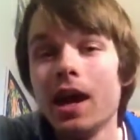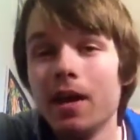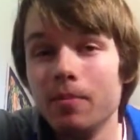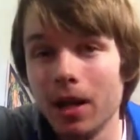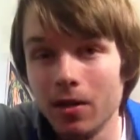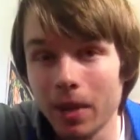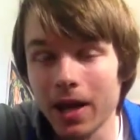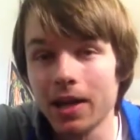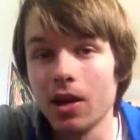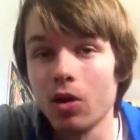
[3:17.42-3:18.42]
and Manny
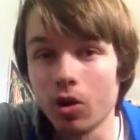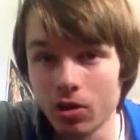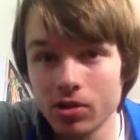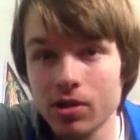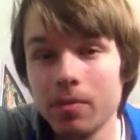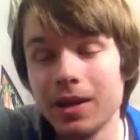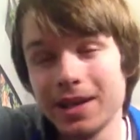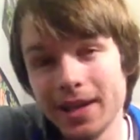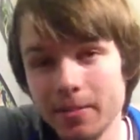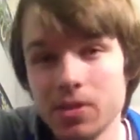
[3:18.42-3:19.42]
Pacquiao hurts him
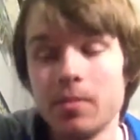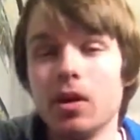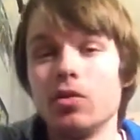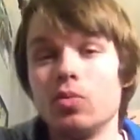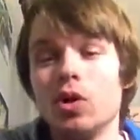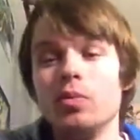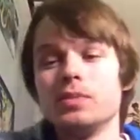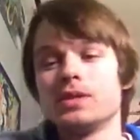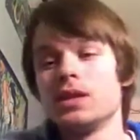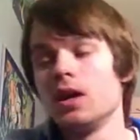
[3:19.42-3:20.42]
and keeps him on the
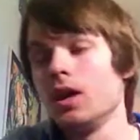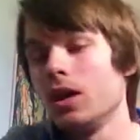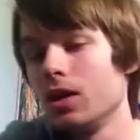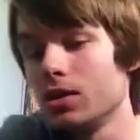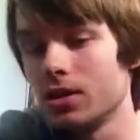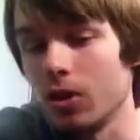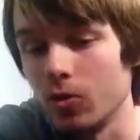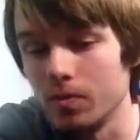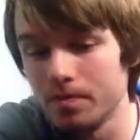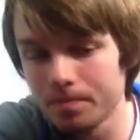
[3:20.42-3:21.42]
ropes. So